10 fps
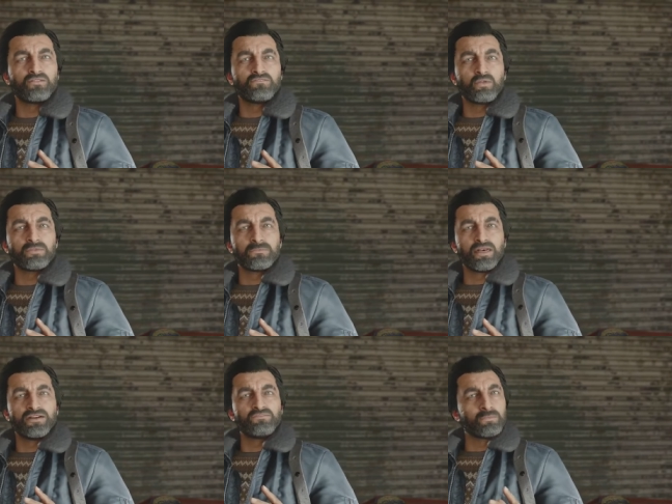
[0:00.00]
at first,
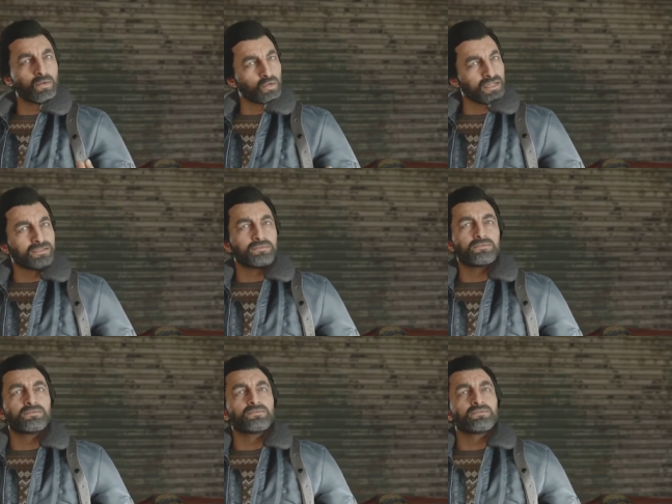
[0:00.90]
but after Berlin,
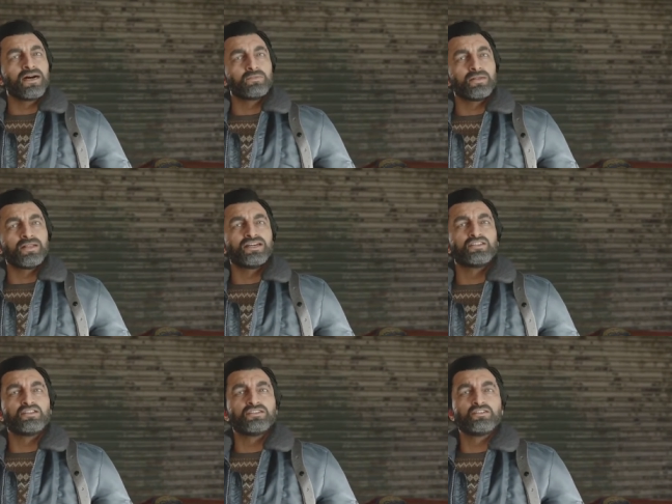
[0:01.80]
I
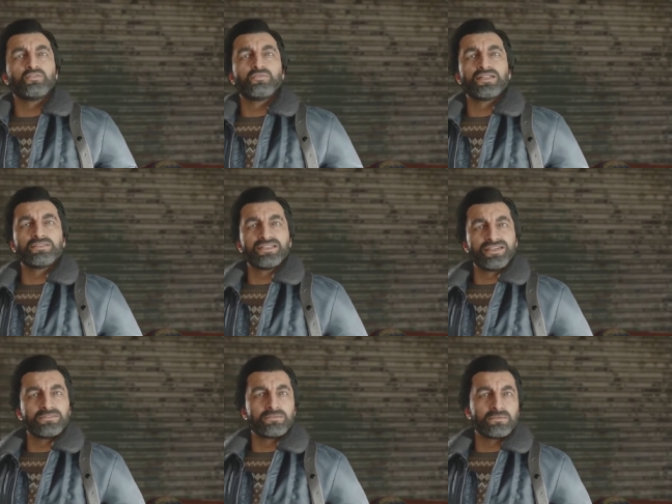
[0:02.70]
realize she's the real
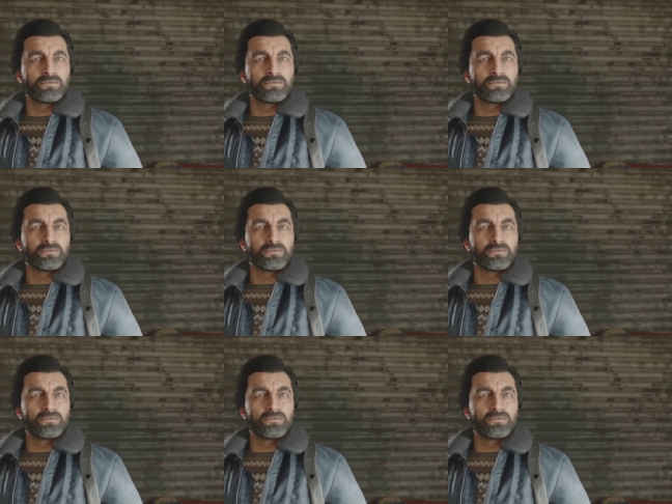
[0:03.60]
deal.